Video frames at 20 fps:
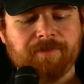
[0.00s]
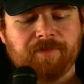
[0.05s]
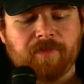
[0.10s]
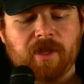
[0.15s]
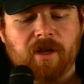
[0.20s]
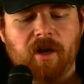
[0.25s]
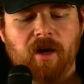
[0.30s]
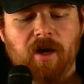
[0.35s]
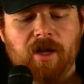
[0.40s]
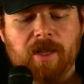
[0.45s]

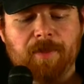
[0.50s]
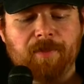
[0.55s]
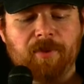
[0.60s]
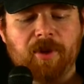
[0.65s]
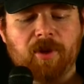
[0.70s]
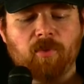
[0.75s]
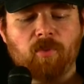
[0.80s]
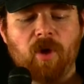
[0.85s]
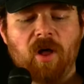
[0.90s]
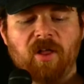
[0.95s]
He
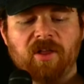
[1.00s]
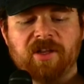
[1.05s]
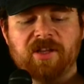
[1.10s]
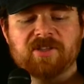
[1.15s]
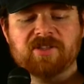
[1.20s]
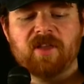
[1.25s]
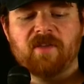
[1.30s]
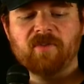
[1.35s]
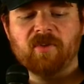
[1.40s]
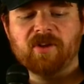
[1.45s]
played well at
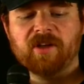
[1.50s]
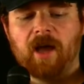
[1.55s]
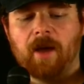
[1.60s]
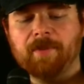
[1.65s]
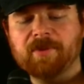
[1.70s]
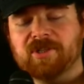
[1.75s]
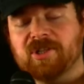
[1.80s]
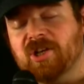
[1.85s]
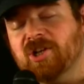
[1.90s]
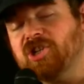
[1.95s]
his level of
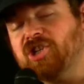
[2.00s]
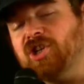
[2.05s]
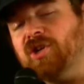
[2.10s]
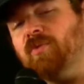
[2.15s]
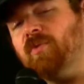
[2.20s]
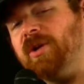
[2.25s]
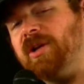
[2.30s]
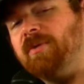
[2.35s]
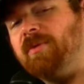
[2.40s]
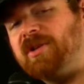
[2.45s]
competition.
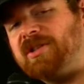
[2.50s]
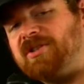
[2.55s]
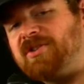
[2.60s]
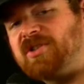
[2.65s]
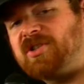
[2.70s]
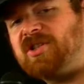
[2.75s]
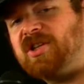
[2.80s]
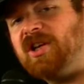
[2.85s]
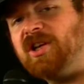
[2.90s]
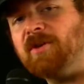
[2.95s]
When he went to the
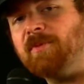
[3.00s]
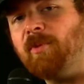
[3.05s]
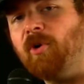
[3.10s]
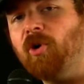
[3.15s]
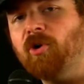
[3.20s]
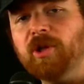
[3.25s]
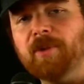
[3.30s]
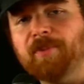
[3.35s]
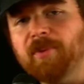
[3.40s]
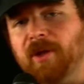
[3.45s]
Senior
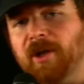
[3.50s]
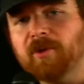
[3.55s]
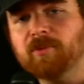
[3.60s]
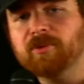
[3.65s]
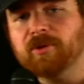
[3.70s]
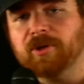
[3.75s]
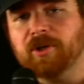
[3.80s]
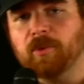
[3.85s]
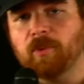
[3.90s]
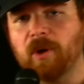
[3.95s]
Bowl, he played
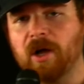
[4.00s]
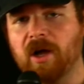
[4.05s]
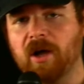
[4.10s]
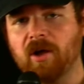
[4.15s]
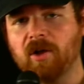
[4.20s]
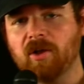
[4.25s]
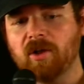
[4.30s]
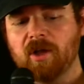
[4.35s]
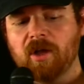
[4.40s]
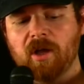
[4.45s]
really
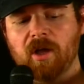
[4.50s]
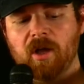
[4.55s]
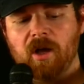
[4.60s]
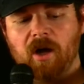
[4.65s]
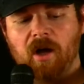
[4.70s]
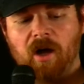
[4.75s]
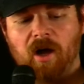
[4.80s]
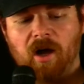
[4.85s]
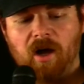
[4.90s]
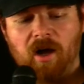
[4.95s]
well.
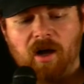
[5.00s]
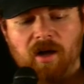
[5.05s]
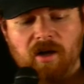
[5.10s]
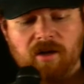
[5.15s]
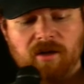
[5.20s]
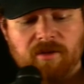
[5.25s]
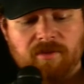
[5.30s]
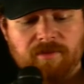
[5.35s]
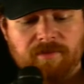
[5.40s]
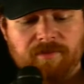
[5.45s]

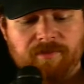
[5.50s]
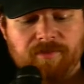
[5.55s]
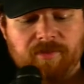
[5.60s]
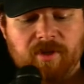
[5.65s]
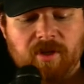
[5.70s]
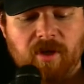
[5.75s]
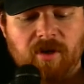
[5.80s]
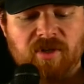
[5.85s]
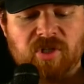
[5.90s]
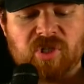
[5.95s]

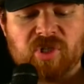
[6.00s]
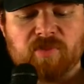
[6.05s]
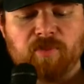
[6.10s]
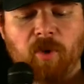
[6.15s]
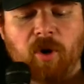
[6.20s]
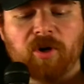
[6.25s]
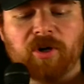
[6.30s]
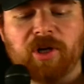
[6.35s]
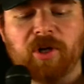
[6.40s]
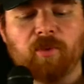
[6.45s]
He's
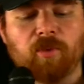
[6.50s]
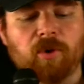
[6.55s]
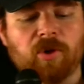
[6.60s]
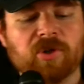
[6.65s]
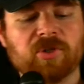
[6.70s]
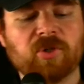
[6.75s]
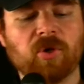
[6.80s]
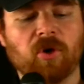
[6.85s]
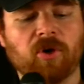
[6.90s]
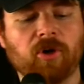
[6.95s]
smart. He
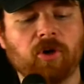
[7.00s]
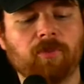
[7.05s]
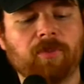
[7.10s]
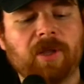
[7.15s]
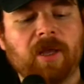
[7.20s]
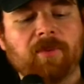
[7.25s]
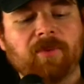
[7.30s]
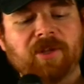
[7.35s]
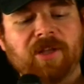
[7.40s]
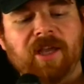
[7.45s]
works hard. He'll
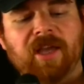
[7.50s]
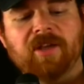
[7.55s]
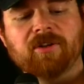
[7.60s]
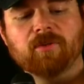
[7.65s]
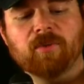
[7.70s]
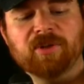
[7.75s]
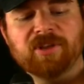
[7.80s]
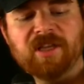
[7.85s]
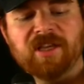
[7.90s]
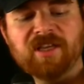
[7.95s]
be able to handle
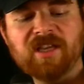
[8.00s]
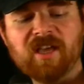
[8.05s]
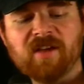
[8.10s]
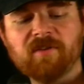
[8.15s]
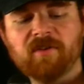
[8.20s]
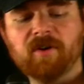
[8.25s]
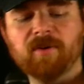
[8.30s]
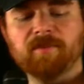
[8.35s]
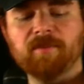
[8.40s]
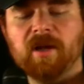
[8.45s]
what they give
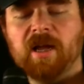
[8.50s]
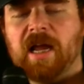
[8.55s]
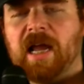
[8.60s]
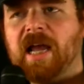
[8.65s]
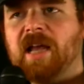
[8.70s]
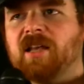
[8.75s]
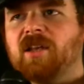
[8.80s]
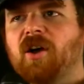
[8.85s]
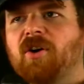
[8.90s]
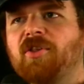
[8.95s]
him.
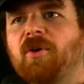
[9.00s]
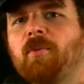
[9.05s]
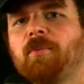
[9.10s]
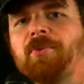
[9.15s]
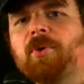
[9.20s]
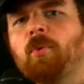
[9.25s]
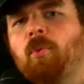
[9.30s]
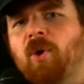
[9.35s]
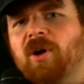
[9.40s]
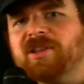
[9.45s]

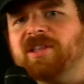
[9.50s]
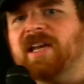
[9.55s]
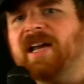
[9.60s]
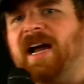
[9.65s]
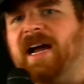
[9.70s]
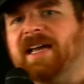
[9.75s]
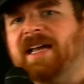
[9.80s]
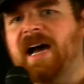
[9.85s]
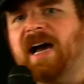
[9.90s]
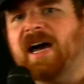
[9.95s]
The one thing
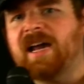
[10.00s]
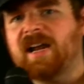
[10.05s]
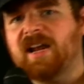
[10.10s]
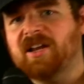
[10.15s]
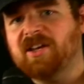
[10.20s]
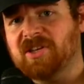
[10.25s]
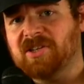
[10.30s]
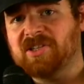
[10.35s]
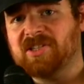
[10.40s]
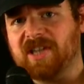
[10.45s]
I got out of
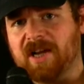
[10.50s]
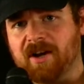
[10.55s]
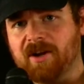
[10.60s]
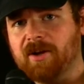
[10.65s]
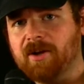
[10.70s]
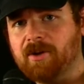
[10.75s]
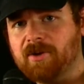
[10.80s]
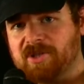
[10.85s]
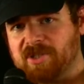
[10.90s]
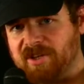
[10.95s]

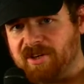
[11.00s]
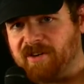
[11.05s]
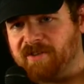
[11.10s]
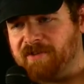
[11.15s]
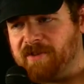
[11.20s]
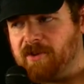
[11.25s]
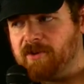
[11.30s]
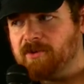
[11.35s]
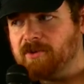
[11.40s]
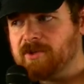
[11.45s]
Casario's
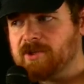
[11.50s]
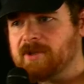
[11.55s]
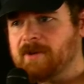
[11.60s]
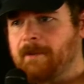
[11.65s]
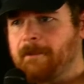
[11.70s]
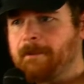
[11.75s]
interviews